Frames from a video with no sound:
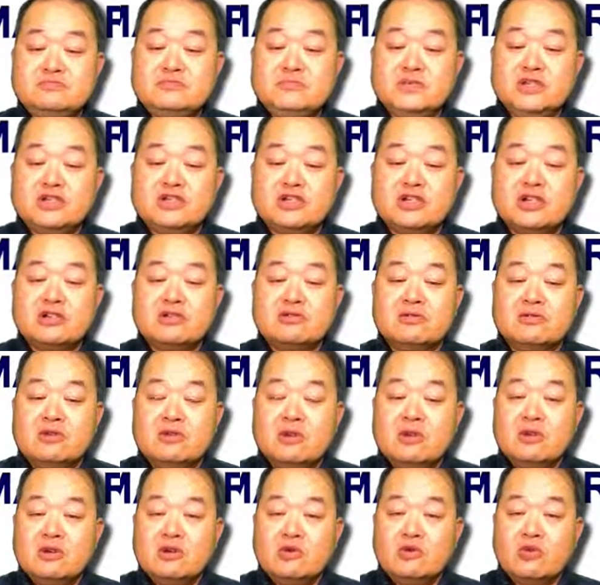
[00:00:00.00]
So
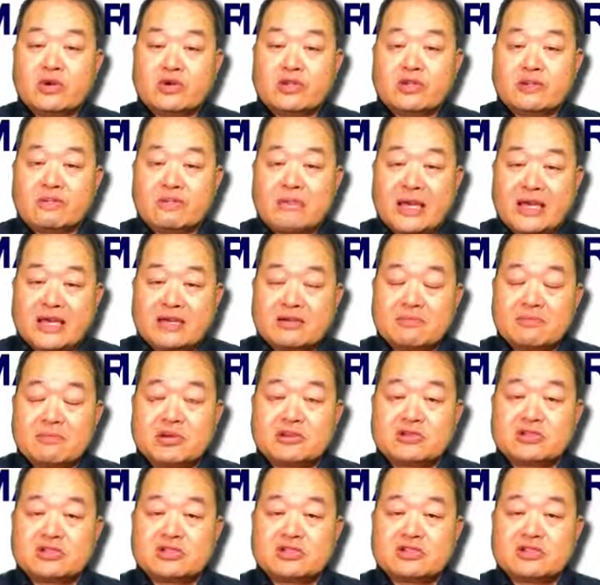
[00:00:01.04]
one of the main
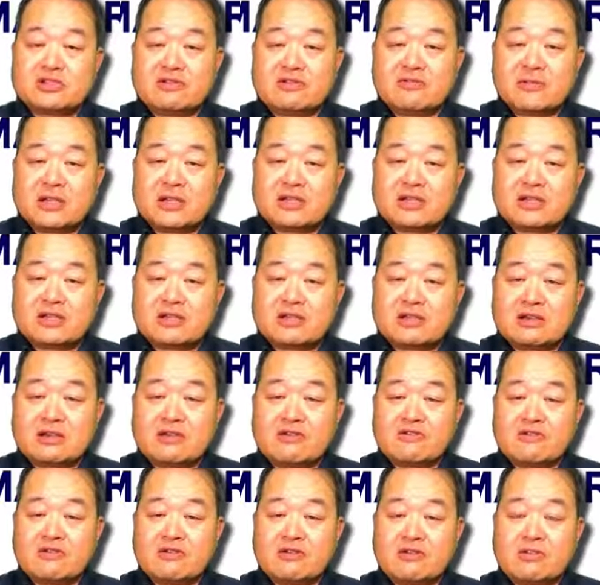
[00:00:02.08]
components of
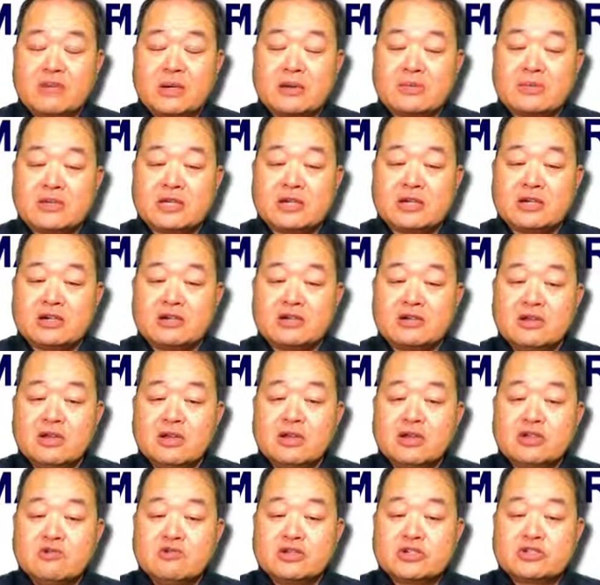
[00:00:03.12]
Obamacare
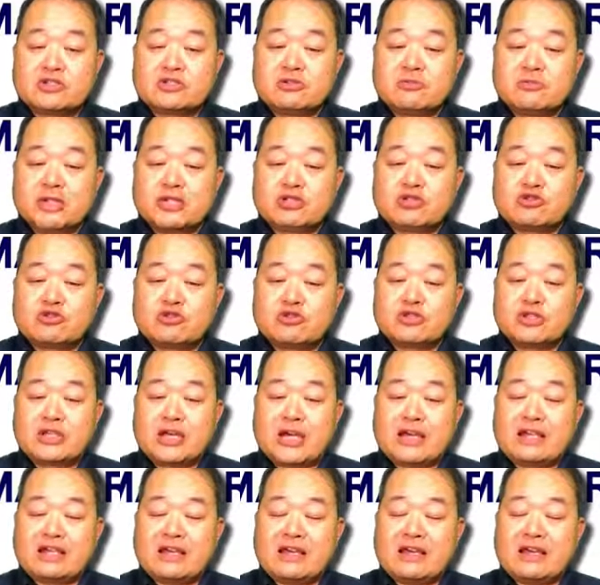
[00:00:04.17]
was to make sure
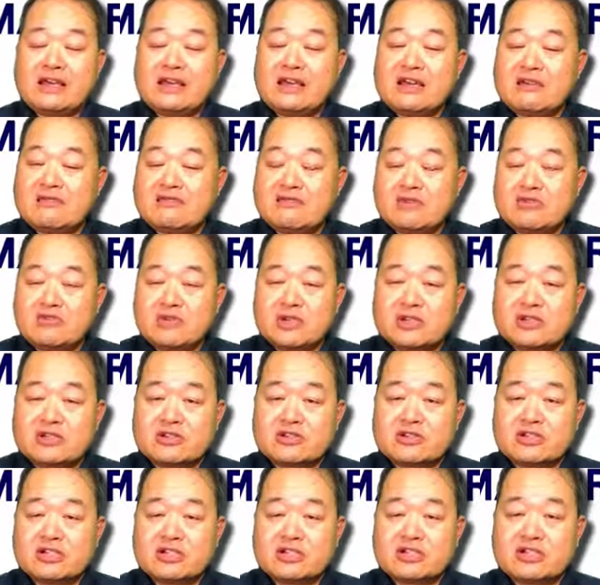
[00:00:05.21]
that everyone
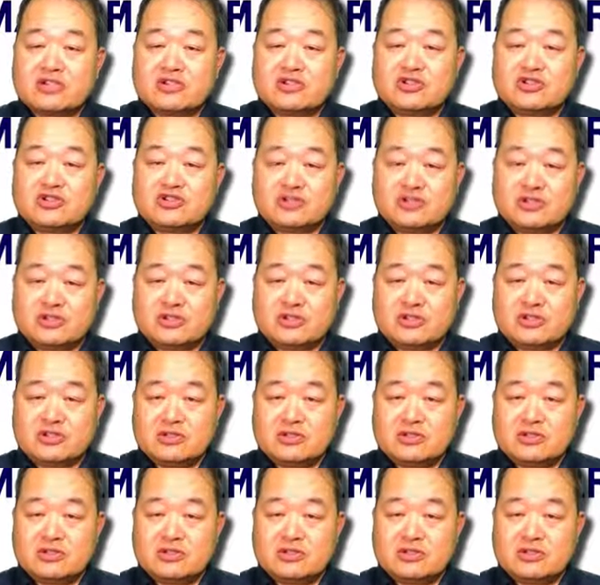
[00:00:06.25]
could get insured.